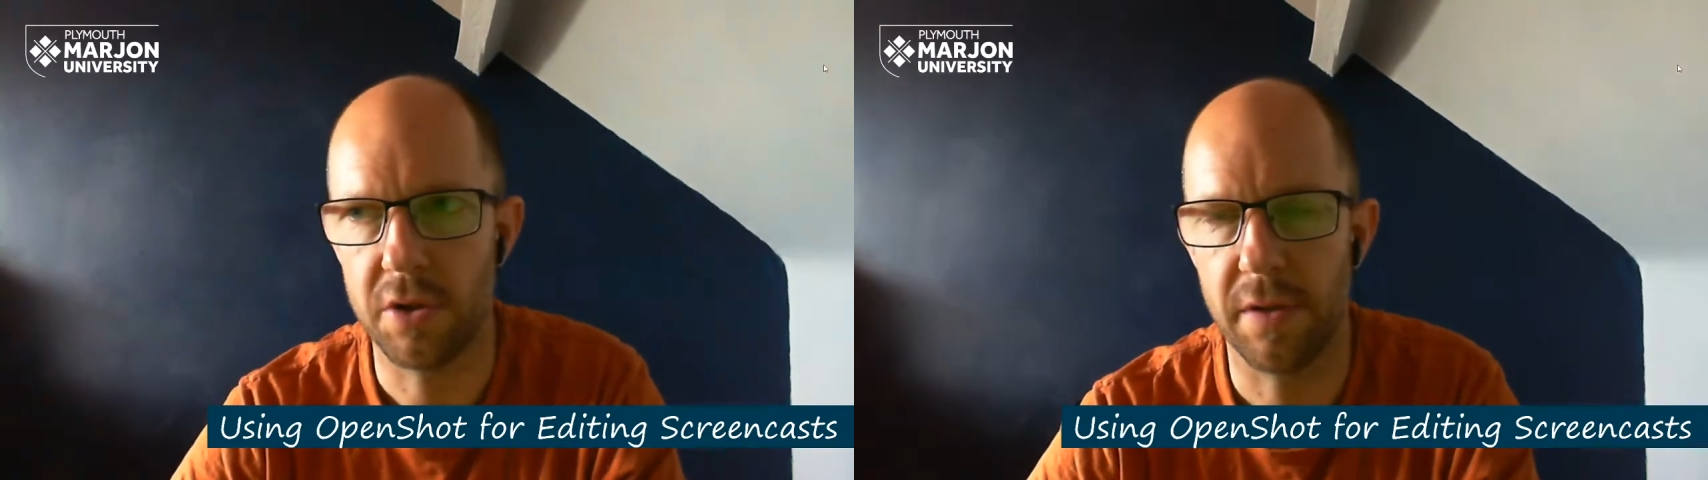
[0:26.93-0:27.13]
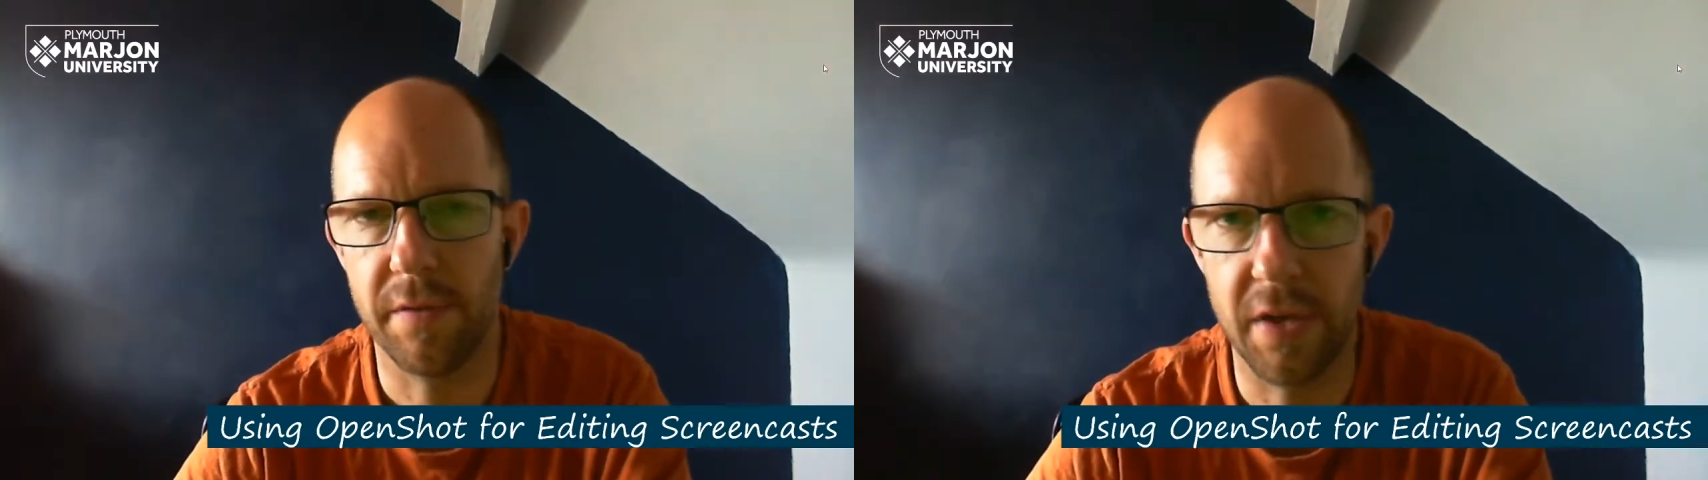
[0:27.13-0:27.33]

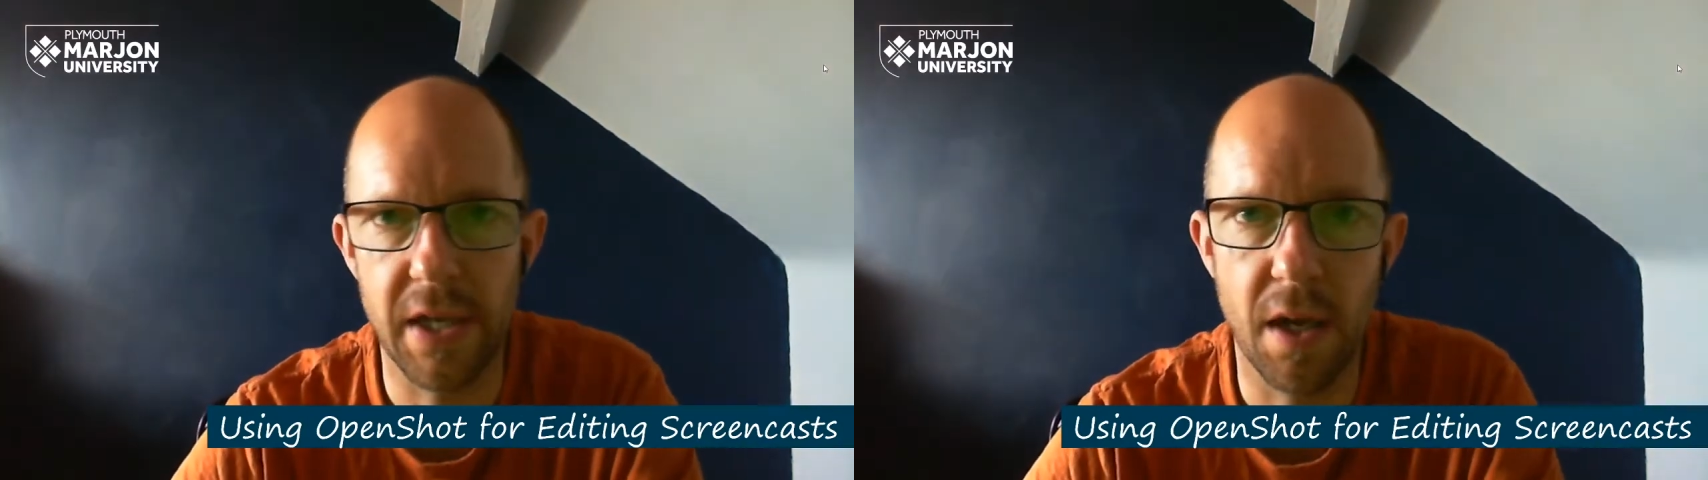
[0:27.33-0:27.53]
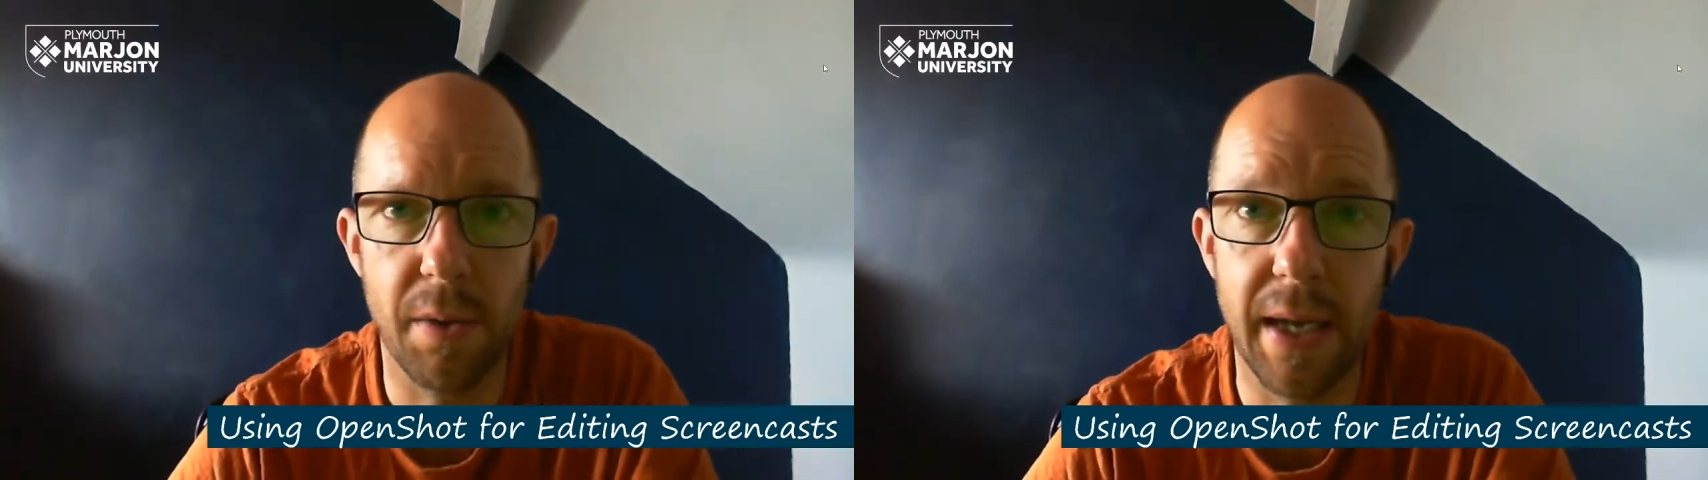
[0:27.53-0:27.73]

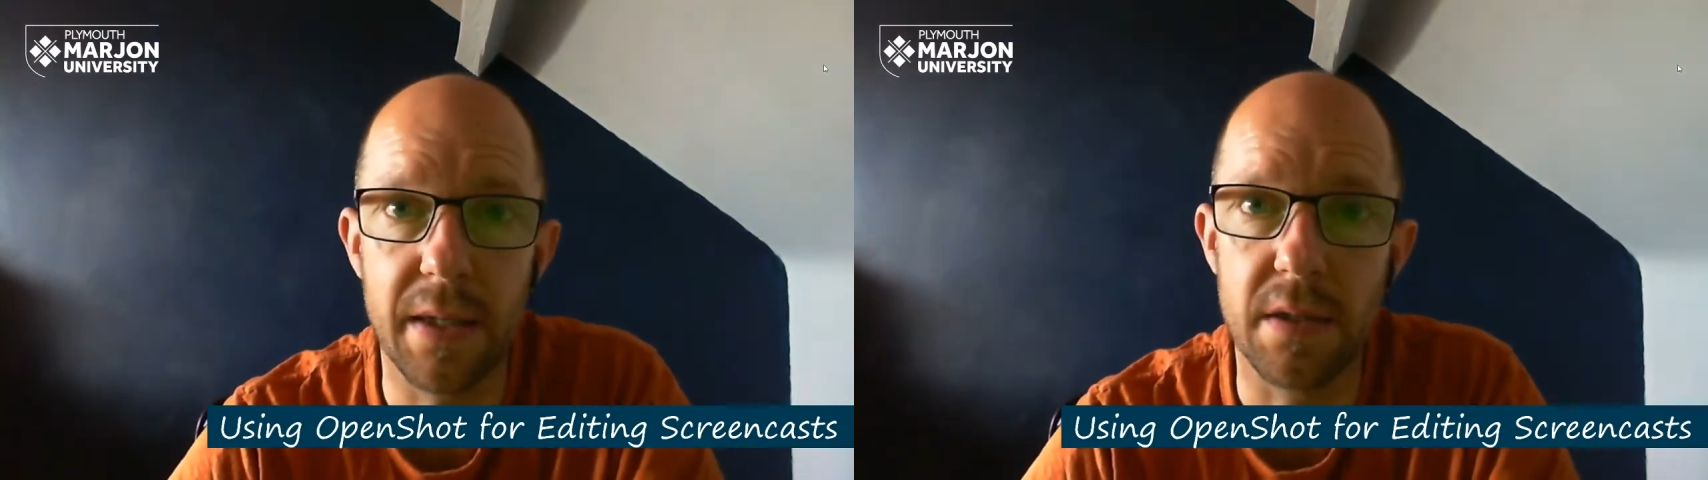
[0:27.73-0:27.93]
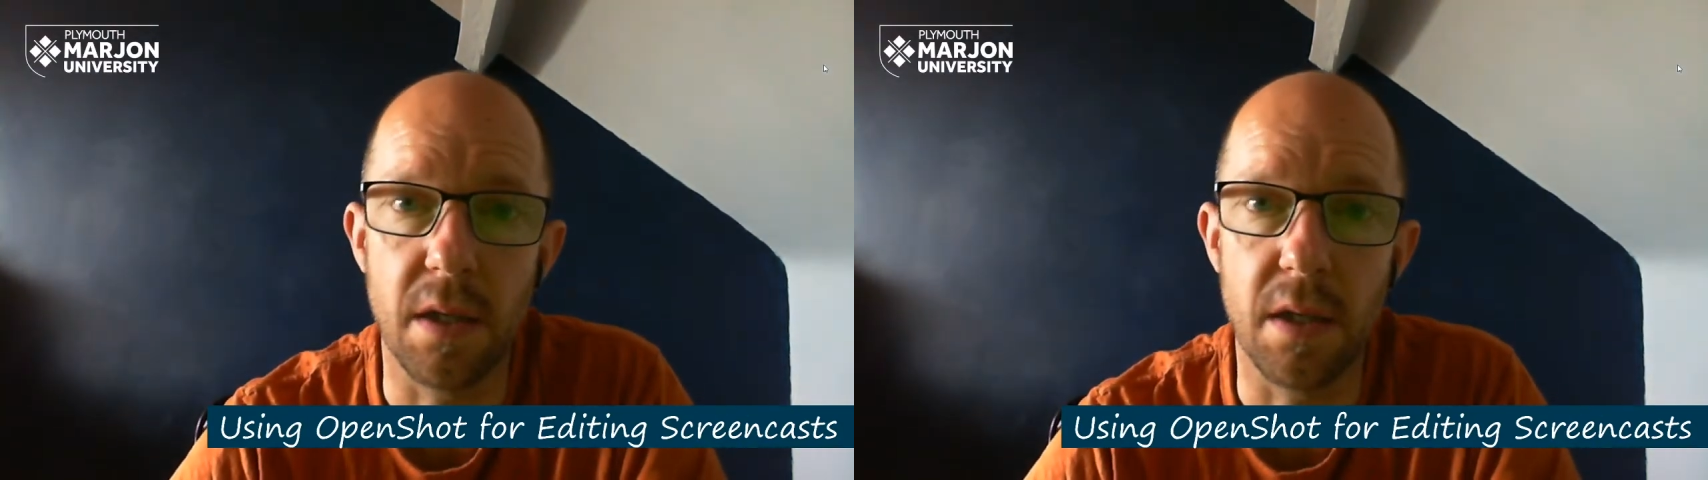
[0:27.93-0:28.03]
Video Editor,